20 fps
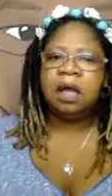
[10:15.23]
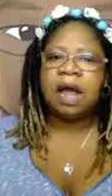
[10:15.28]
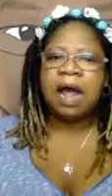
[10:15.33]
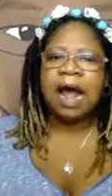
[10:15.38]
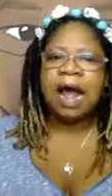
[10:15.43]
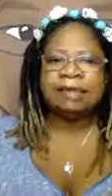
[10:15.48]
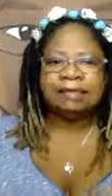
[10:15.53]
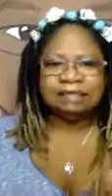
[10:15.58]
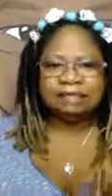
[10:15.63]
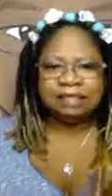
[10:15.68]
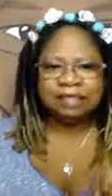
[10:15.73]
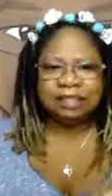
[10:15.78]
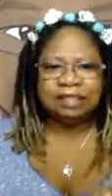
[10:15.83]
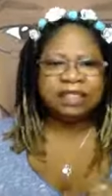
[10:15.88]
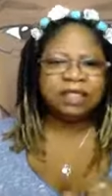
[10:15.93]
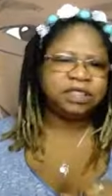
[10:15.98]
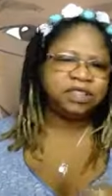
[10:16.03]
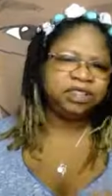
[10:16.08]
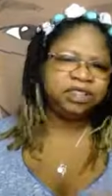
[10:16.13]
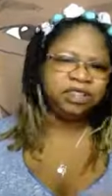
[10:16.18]
I see
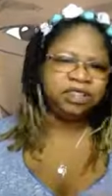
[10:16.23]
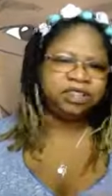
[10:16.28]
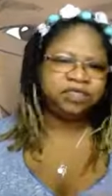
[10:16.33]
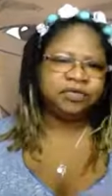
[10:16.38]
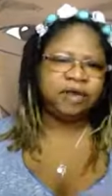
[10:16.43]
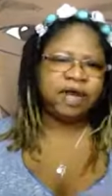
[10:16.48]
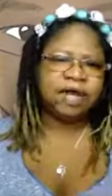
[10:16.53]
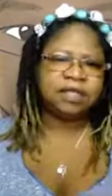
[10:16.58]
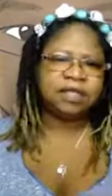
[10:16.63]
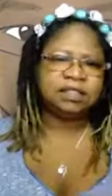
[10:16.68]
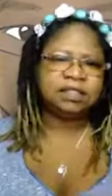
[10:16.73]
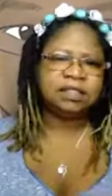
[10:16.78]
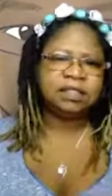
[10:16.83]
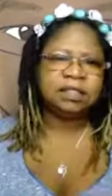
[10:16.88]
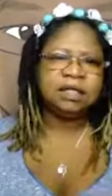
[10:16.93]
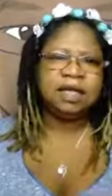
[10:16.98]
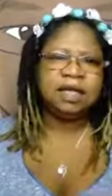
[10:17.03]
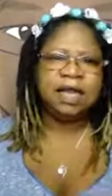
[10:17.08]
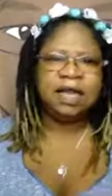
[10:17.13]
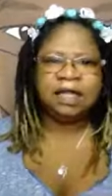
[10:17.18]
that you're stressed.
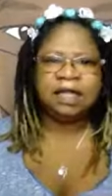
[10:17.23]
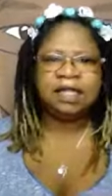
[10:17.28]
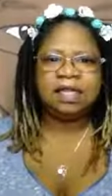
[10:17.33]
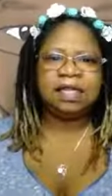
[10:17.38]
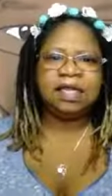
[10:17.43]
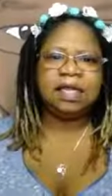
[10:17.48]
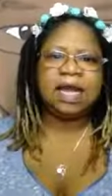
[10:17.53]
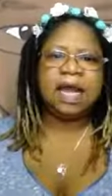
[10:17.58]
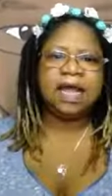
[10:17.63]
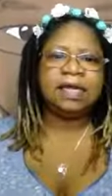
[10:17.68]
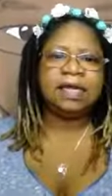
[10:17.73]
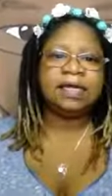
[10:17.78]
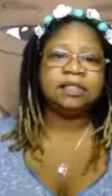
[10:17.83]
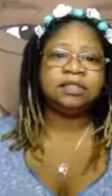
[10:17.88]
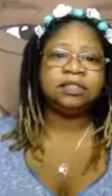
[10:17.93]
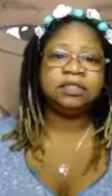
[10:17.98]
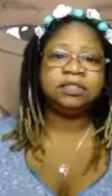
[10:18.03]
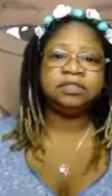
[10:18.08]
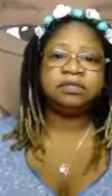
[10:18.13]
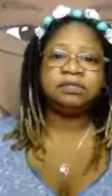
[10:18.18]
Anything I can
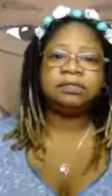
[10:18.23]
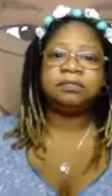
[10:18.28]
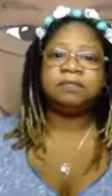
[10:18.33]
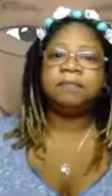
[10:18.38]
do.